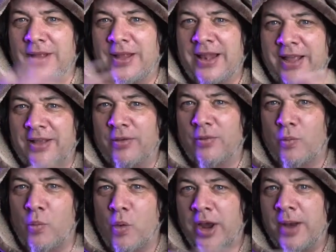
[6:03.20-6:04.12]
like
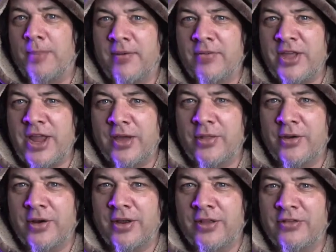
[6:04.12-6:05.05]
one above the
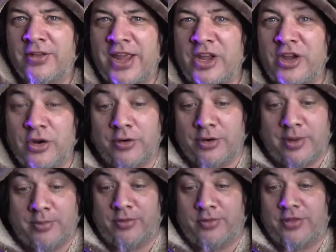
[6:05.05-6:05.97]
other and say you're
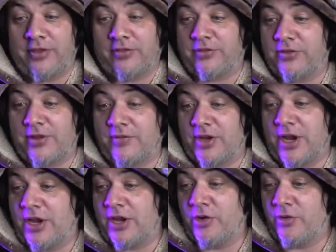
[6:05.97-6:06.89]
number this
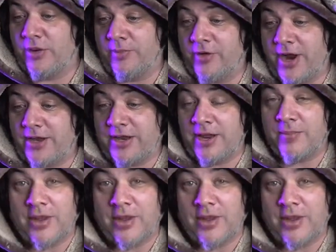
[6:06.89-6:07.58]
17 and you're number 18,